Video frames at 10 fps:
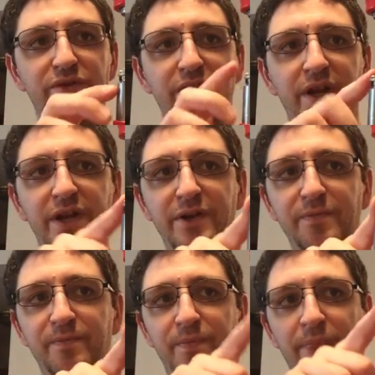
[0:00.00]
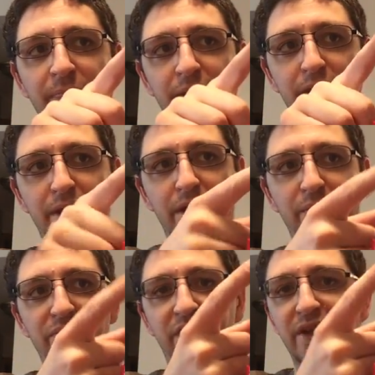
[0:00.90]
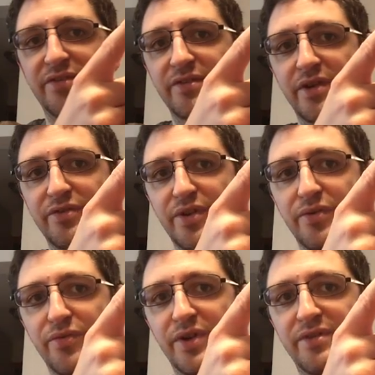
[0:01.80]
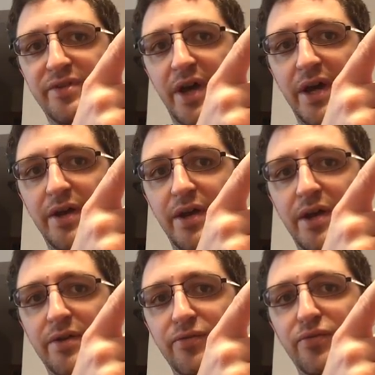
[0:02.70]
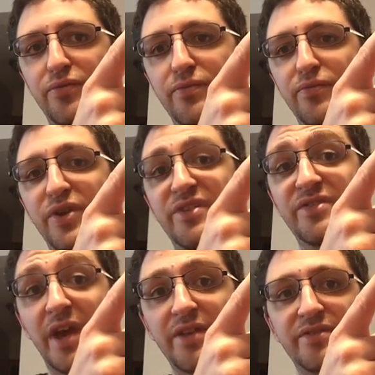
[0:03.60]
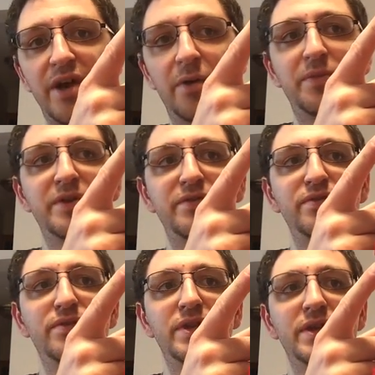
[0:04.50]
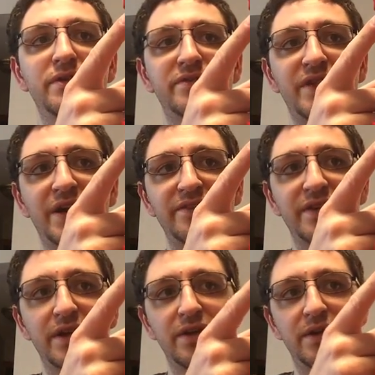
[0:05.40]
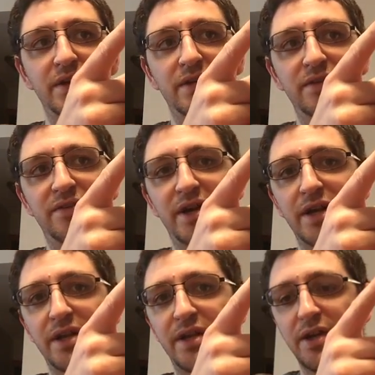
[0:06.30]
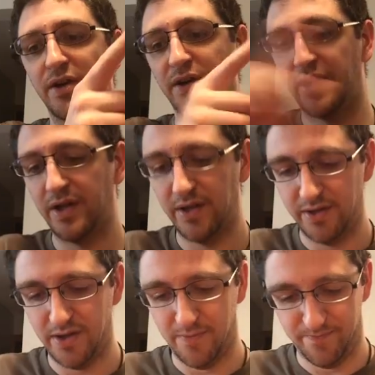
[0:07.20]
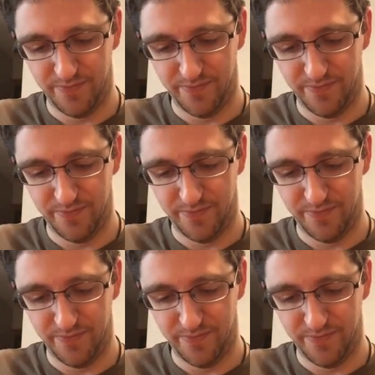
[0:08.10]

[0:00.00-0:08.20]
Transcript: holder right here. The case is also going to recess up into the sizing die here, and